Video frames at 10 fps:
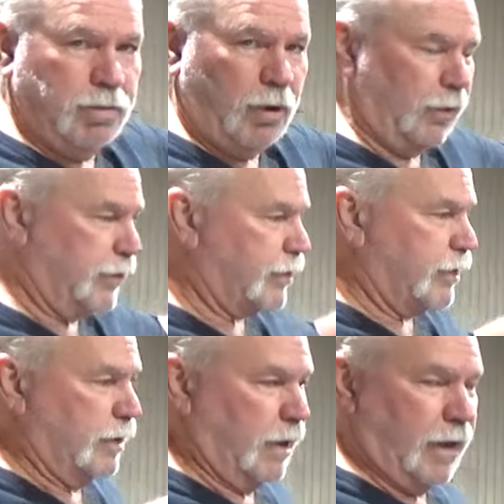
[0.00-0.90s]

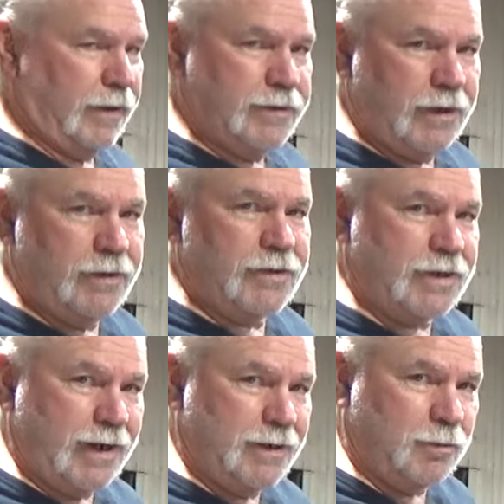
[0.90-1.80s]
bolts. Uh, it's
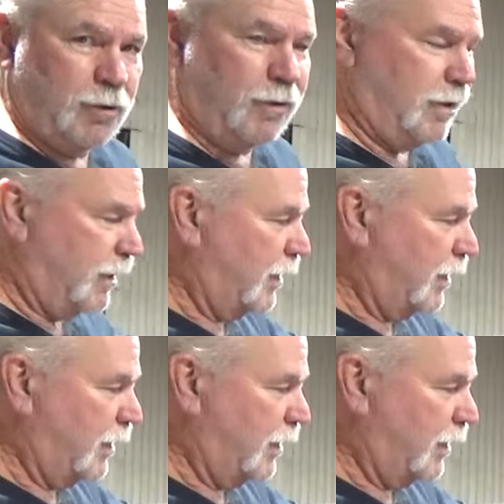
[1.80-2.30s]
understandable.